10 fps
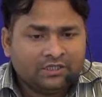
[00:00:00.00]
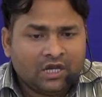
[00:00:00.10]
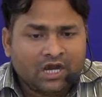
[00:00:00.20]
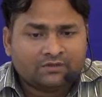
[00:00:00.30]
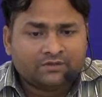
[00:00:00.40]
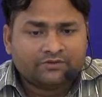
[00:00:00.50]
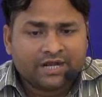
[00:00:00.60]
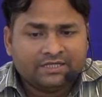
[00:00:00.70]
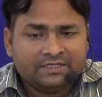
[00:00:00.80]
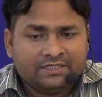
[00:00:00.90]
After
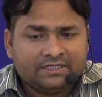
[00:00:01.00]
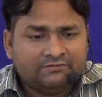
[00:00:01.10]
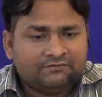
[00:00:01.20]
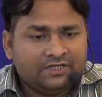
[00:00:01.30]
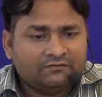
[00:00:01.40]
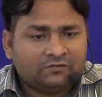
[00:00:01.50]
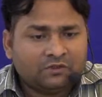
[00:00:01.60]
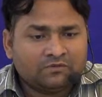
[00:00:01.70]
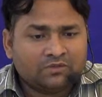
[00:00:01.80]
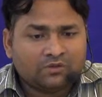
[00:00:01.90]
writing in different
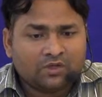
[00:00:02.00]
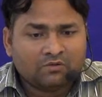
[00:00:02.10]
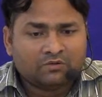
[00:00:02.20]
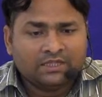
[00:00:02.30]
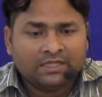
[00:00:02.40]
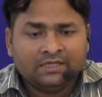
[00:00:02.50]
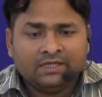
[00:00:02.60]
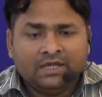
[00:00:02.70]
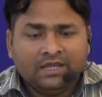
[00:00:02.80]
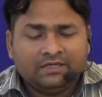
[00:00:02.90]
forms throughout the
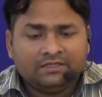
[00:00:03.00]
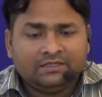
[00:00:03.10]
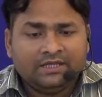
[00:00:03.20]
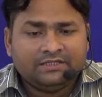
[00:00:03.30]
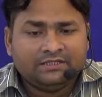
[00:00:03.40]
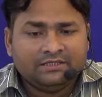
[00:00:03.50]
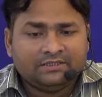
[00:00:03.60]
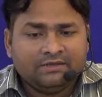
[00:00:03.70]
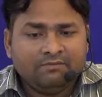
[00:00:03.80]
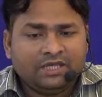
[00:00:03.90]
1880s,
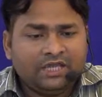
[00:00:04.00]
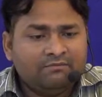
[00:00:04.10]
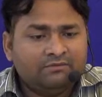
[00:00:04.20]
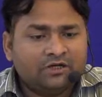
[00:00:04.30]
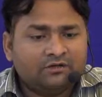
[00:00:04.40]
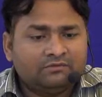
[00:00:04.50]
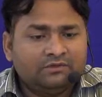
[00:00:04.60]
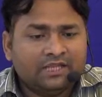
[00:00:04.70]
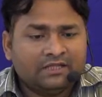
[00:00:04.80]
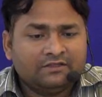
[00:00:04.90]
he became one of
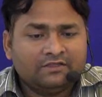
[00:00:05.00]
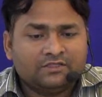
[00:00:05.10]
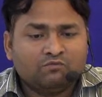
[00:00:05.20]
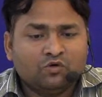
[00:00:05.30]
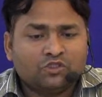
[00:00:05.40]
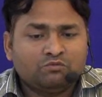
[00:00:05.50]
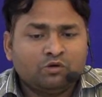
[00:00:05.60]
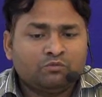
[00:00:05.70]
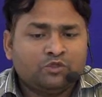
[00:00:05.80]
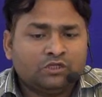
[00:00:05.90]
London's most
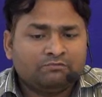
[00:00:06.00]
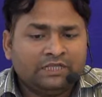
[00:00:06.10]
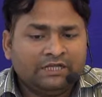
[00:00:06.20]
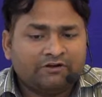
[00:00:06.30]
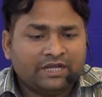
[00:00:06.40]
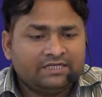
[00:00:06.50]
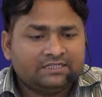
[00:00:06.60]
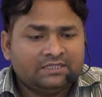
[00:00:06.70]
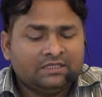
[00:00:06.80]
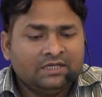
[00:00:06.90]
popular
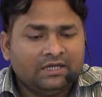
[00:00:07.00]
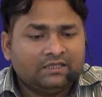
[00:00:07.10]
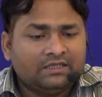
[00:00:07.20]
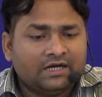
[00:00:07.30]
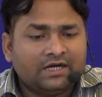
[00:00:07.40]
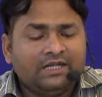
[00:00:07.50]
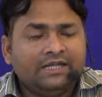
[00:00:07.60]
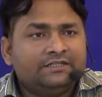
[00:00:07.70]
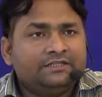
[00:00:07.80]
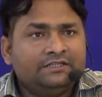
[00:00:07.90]
playwrights in the
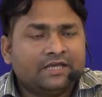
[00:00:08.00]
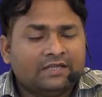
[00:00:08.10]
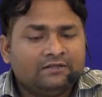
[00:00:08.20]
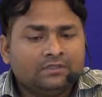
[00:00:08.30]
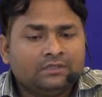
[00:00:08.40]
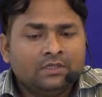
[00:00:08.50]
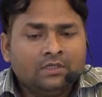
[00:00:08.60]
early 1890s.